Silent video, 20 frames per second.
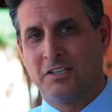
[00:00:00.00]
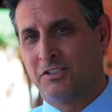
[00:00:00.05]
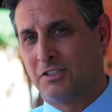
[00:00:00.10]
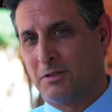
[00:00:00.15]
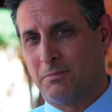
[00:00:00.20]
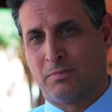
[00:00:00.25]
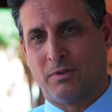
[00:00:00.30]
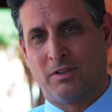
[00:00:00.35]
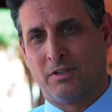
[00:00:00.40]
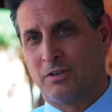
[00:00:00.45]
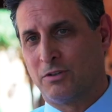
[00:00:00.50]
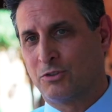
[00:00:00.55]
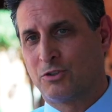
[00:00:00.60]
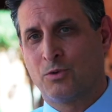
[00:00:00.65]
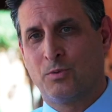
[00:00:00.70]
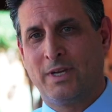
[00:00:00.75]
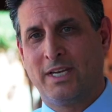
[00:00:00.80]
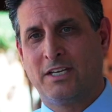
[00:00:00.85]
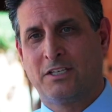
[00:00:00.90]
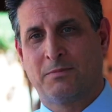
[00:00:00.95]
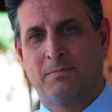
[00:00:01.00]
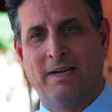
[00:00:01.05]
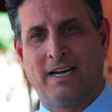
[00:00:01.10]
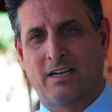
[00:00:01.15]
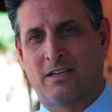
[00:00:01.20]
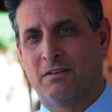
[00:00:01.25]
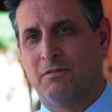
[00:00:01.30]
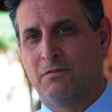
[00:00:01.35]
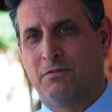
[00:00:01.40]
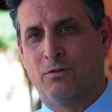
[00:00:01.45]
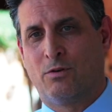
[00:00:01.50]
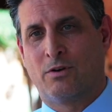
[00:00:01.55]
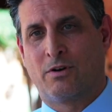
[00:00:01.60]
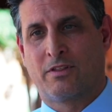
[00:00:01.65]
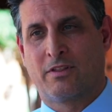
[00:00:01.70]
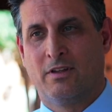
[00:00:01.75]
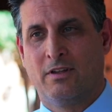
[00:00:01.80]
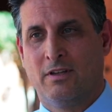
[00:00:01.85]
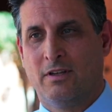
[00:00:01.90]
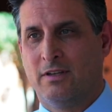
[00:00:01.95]
simple little tweaks back and
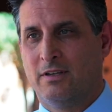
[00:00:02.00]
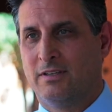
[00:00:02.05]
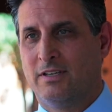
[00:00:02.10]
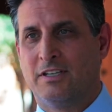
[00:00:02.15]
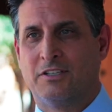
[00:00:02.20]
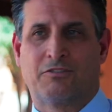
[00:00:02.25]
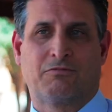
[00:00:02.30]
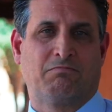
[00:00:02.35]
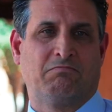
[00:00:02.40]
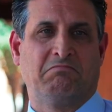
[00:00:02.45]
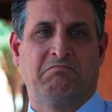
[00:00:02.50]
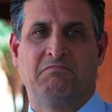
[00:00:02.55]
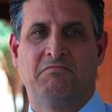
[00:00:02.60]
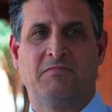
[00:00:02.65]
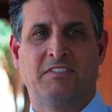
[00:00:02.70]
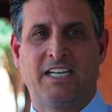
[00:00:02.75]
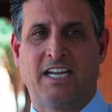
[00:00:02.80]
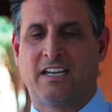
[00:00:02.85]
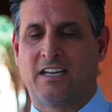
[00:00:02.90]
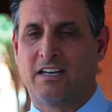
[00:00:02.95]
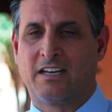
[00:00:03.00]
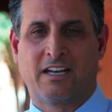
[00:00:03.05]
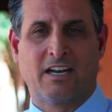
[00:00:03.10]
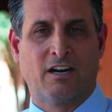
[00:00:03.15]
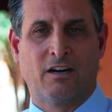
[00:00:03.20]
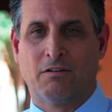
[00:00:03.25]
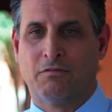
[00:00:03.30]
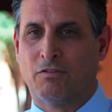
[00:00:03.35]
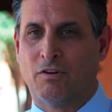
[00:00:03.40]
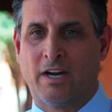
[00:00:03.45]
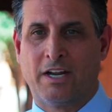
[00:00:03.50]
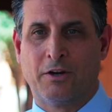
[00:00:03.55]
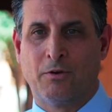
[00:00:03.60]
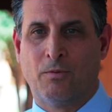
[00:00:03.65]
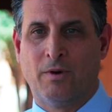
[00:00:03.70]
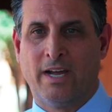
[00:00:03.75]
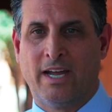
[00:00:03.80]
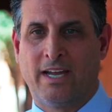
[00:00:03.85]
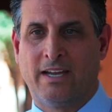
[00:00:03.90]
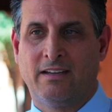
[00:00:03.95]
forth. It's taken care of right
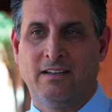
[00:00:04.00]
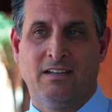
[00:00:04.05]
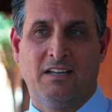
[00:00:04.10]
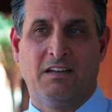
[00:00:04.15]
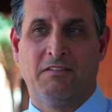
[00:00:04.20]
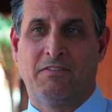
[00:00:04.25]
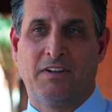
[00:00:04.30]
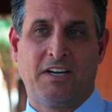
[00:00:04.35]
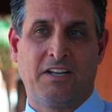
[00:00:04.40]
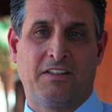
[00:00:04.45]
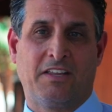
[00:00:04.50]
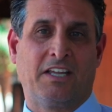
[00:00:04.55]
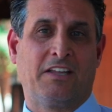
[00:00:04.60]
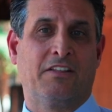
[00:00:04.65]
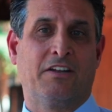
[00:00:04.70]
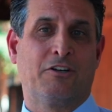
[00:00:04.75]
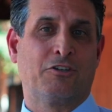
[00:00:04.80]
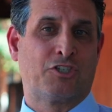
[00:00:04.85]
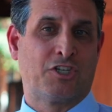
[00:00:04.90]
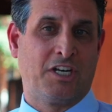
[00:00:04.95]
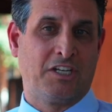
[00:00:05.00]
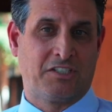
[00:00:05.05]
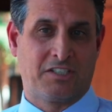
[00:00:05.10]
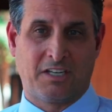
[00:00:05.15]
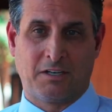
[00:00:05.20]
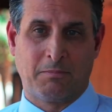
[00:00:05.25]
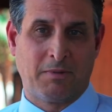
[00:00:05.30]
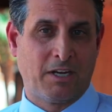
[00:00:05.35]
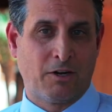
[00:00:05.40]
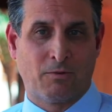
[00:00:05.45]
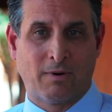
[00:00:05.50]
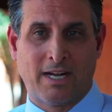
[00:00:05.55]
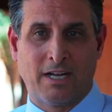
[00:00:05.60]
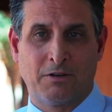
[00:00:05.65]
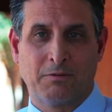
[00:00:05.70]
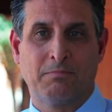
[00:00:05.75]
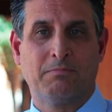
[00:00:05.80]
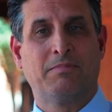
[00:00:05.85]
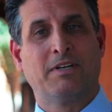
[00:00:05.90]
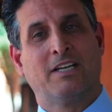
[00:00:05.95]
away. If anything, they're chasing me
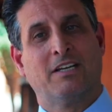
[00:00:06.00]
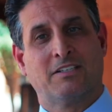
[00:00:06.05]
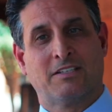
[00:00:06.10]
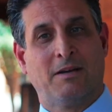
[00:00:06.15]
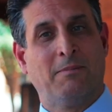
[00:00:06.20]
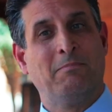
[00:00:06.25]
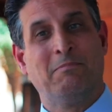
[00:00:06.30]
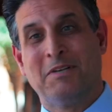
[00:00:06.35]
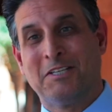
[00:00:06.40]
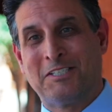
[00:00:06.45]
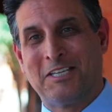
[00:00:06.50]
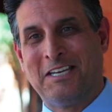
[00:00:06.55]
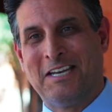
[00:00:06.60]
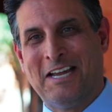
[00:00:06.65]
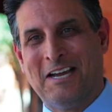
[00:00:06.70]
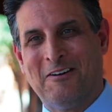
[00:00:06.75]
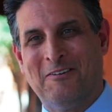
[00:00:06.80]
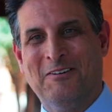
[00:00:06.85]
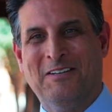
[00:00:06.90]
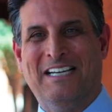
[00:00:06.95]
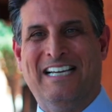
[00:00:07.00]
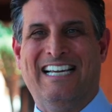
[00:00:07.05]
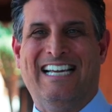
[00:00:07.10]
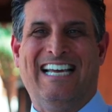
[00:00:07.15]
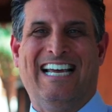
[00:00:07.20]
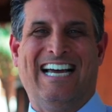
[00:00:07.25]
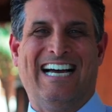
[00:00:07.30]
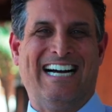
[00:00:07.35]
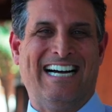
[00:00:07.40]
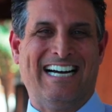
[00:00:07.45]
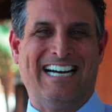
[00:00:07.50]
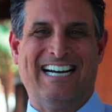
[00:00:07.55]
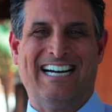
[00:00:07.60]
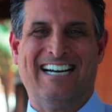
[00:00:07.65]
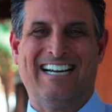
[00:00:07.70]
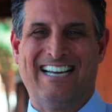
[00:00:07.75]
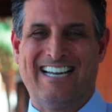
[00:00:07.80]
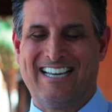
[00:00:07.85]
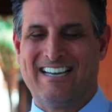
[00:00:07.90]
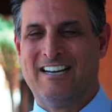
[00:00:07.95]
around because I'm busy now
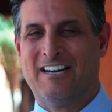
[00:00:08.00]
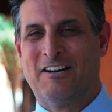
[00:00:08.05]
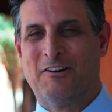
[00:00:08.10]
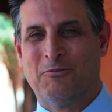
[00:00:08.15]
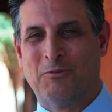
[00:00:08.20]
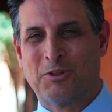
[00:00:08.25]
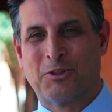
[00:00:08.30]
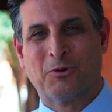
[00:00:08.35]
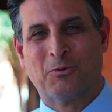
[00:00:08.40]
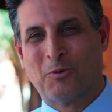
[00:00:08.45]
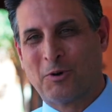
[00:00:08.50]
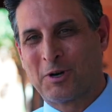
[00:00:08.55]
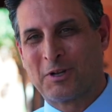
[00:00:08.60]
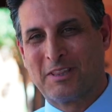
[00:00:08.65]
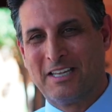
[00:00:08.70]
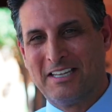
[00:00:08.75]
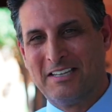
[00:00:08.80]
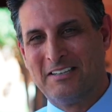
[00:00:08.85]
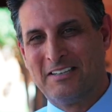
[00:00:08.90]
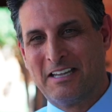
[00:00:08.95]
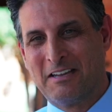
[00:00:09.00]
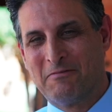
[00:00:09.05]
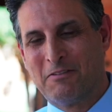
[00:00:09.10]
with the work that they've